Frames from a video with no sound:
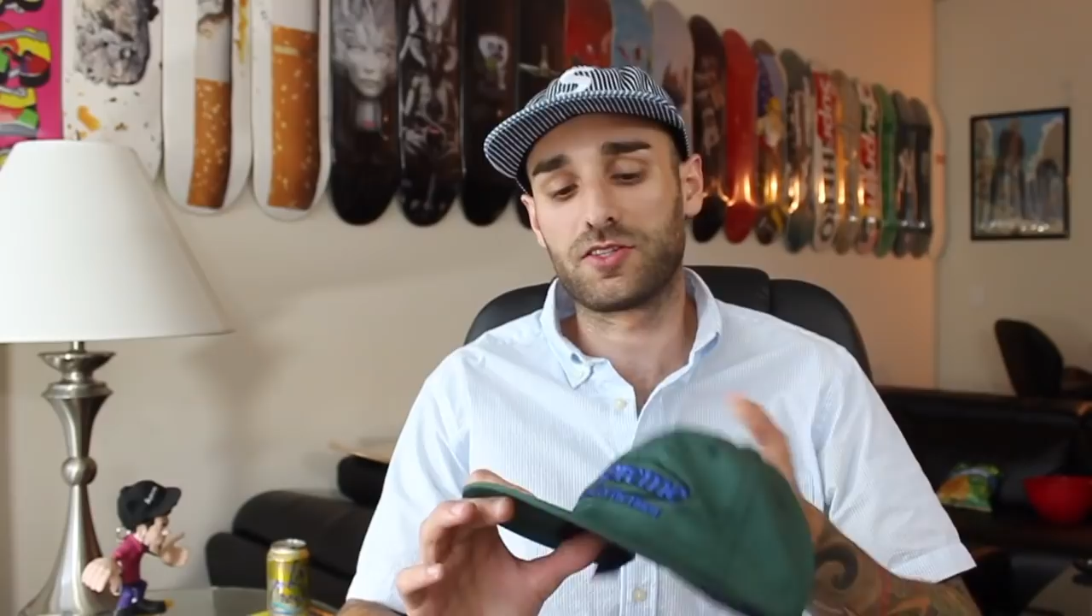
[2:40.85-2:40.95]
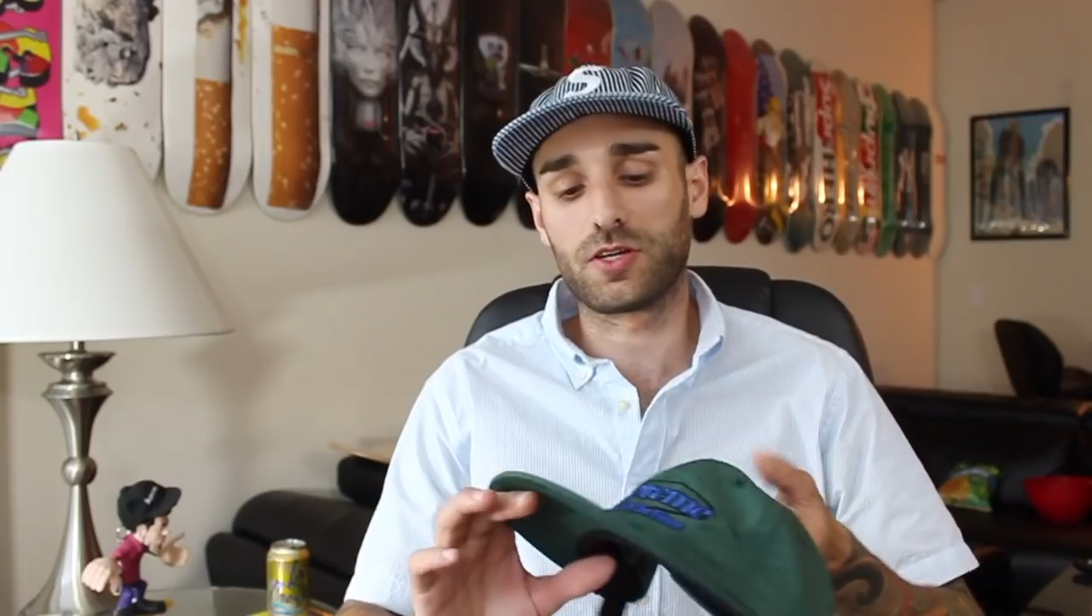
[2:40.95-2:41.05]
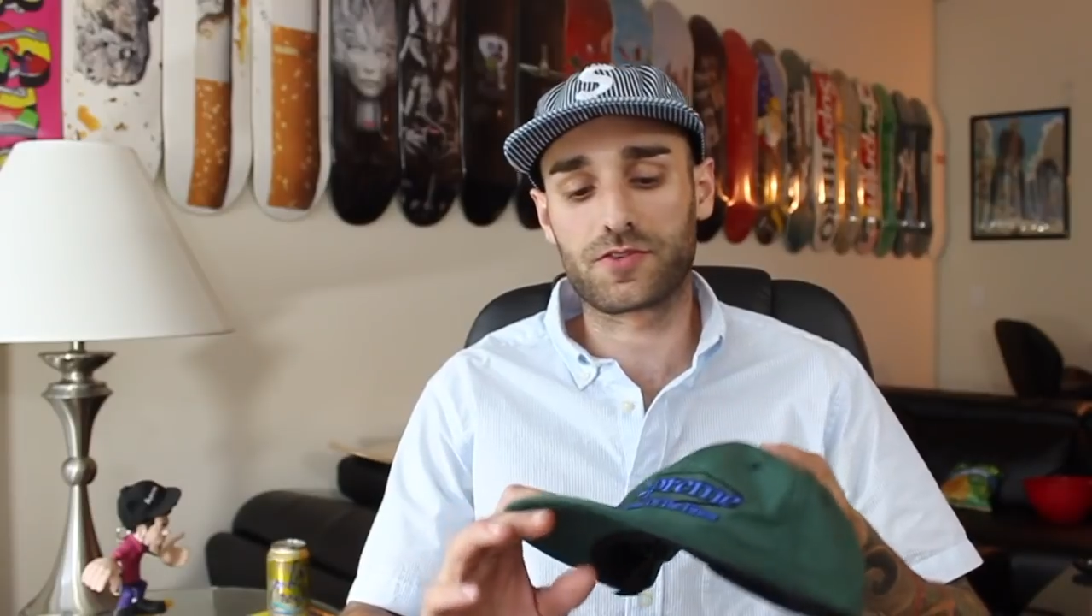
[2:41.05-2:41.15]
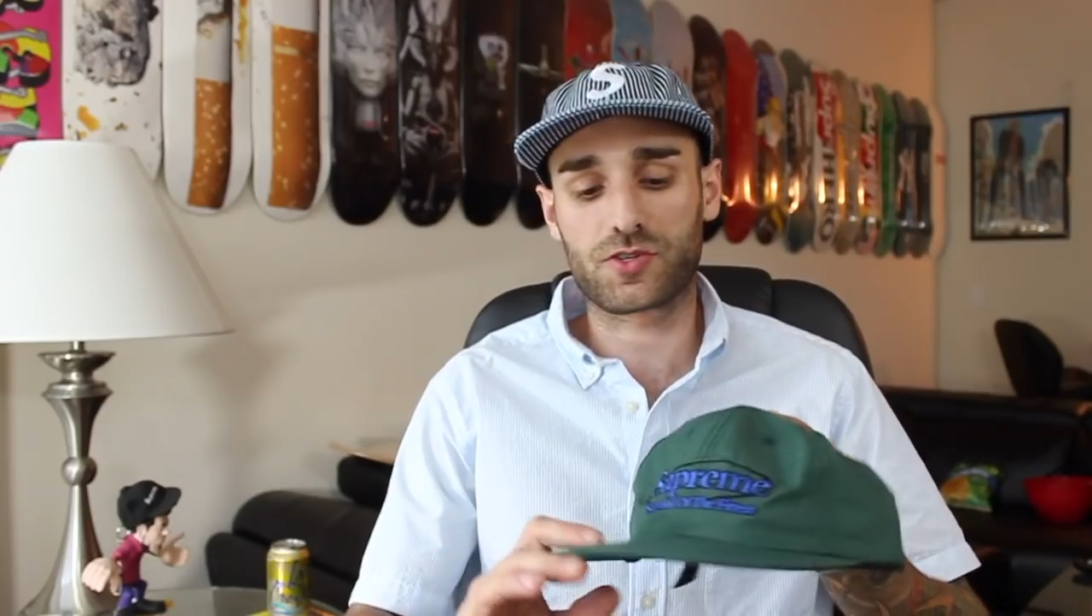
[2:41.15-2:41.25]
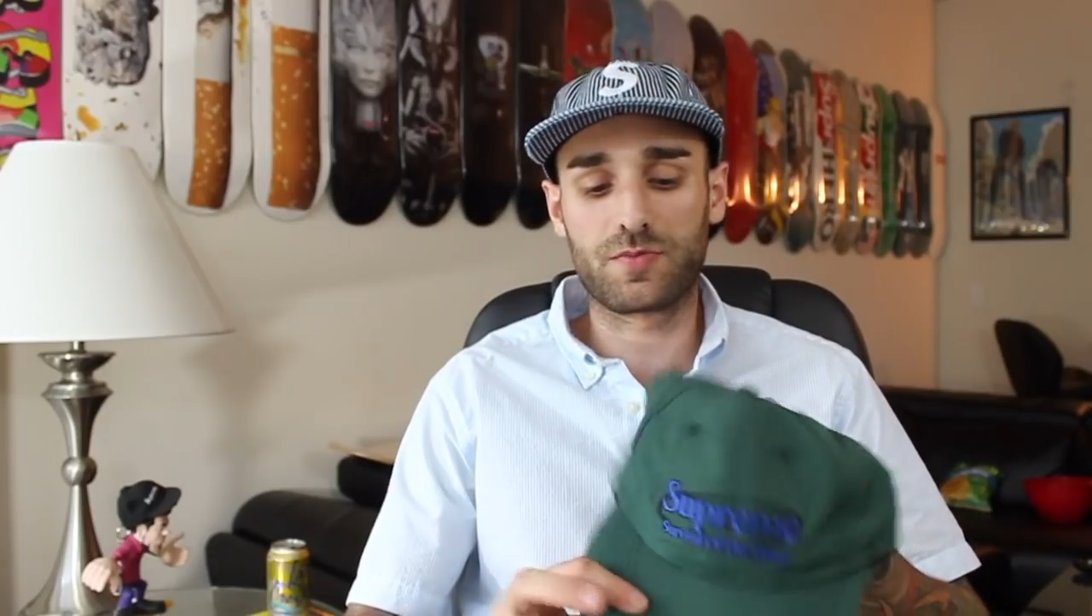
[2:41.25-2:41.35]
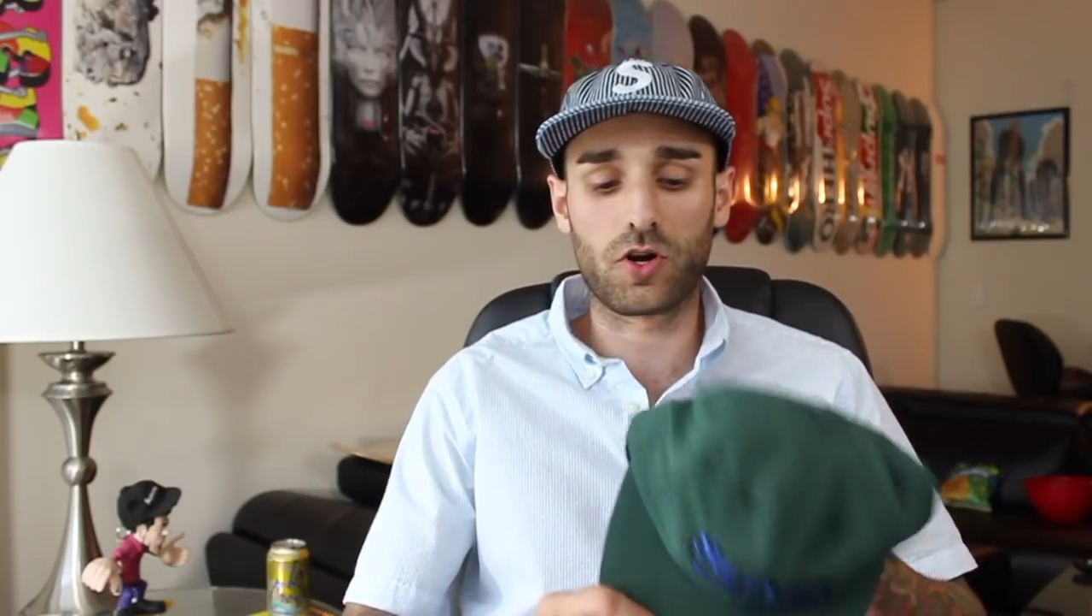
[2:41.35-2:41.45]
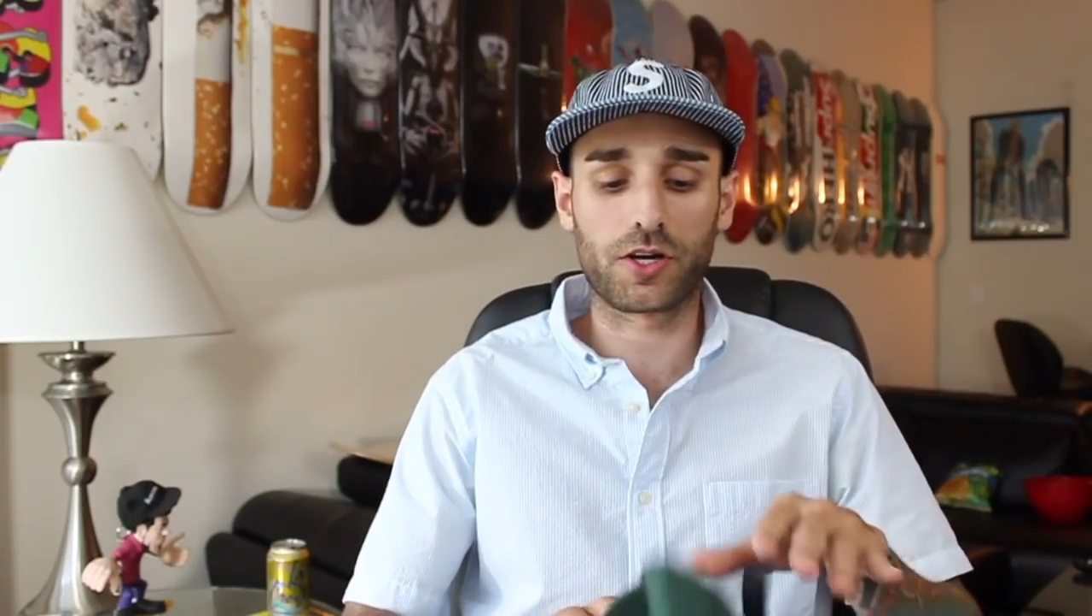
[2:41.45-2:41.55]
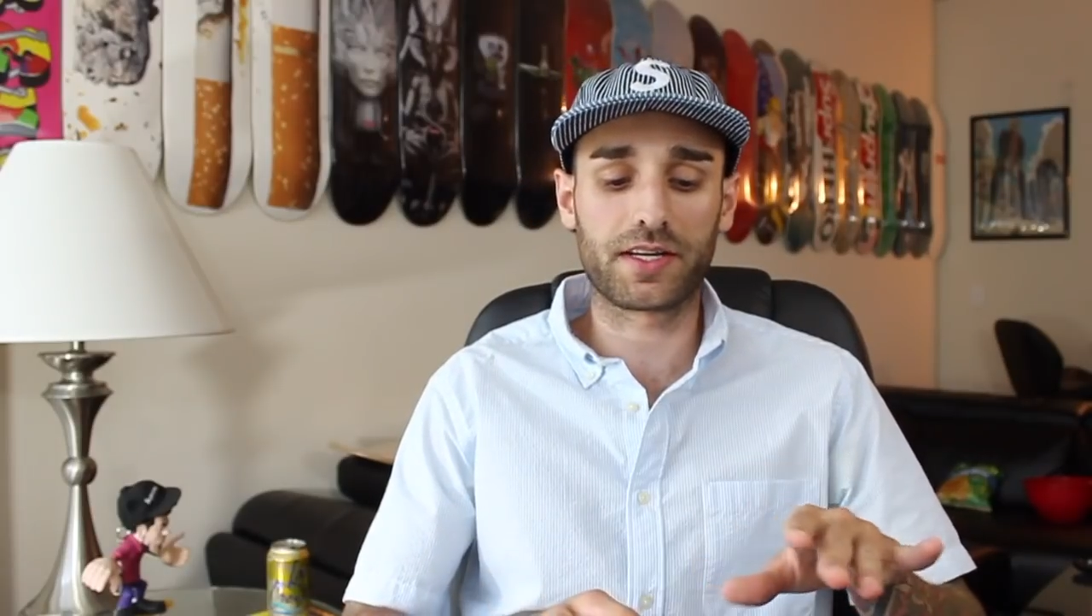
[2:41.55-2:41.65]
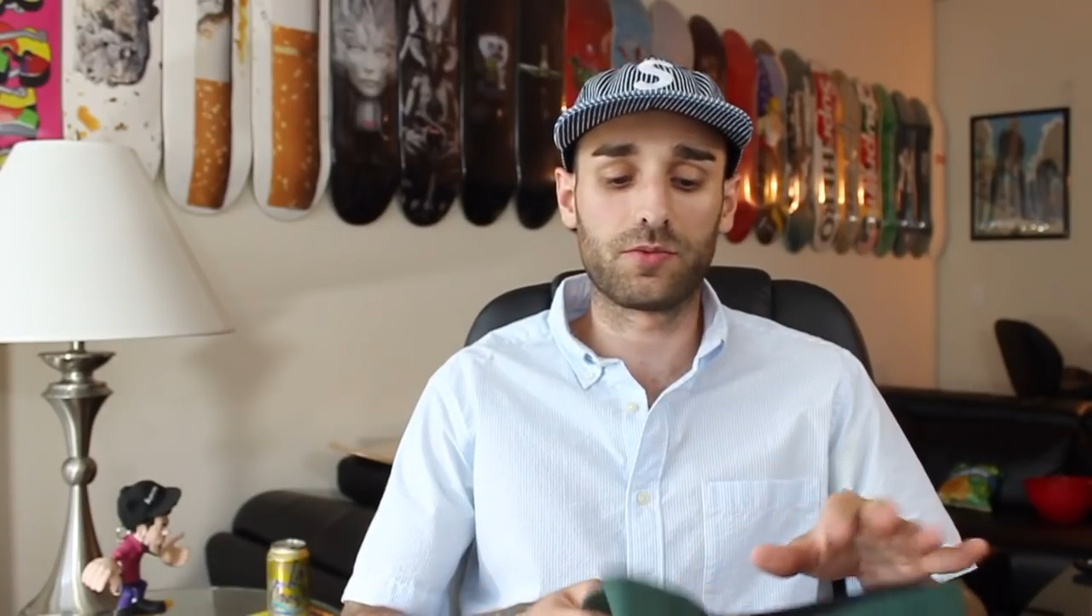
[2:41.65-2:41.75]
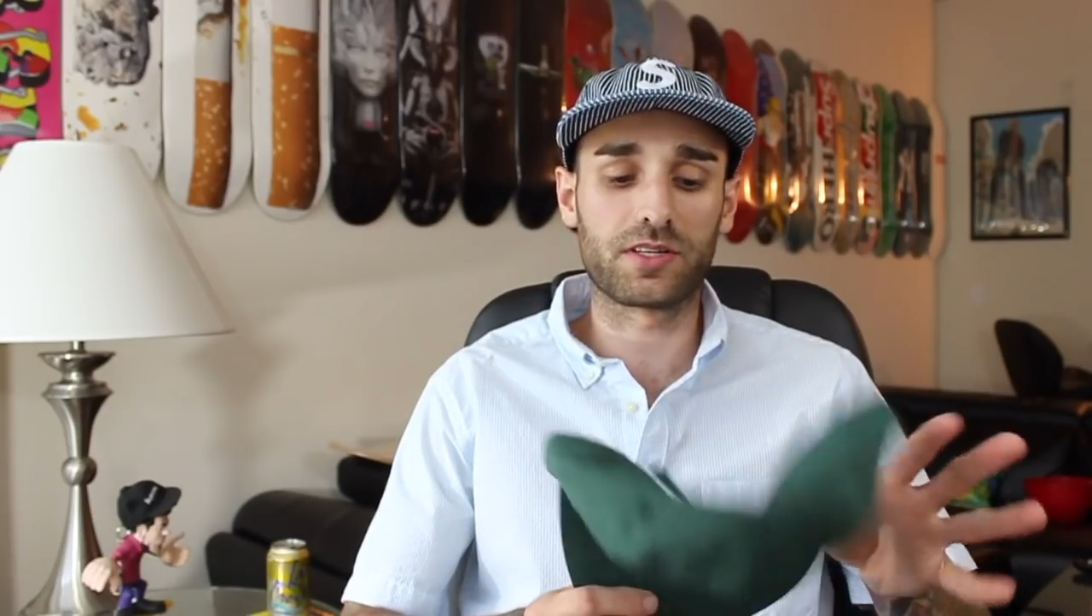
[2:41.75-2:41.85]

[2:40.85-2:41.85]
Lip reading: Dover Street Market.